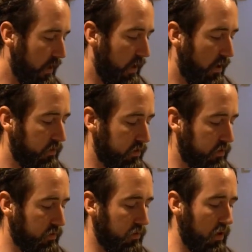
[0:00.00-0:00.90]
I've got
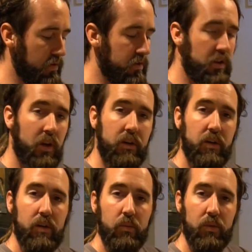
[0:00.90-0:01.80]
some grovestone,
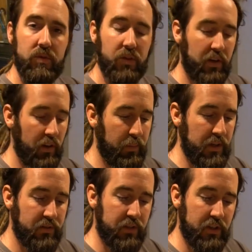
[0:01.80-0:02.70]
which are the little
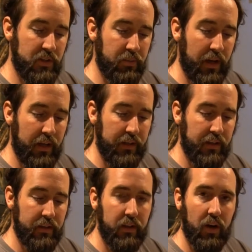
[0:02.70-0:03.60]
bits of
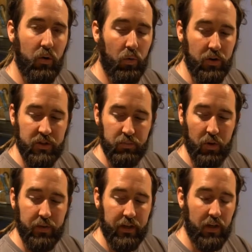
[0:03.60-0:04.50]
expanded or
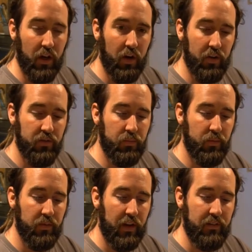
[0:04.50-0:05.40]
exploded glass,
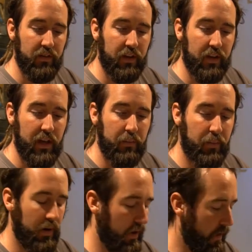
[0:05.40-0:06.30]
because that's going to keep
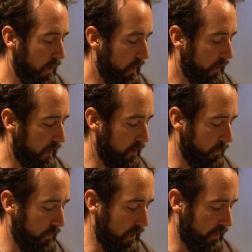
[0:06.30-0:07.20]
the
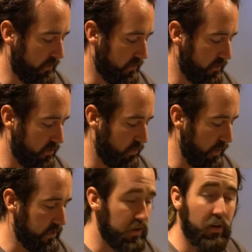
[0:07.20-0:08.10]
mix
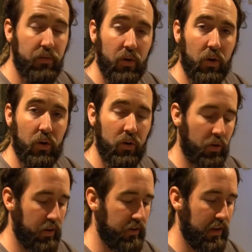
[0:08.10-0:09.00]
sweeter for a lot
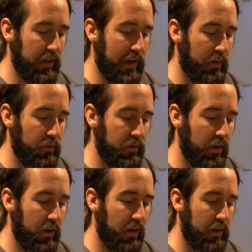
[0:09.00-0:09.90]
longer, because it allows
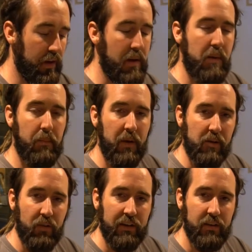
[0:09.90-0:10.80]
it
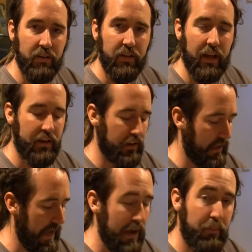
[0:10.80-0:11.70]
creates
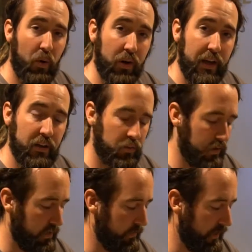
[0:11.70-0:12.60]
little air pockets
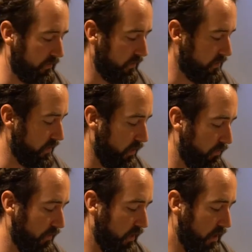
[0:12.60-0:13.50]
within the mix itself.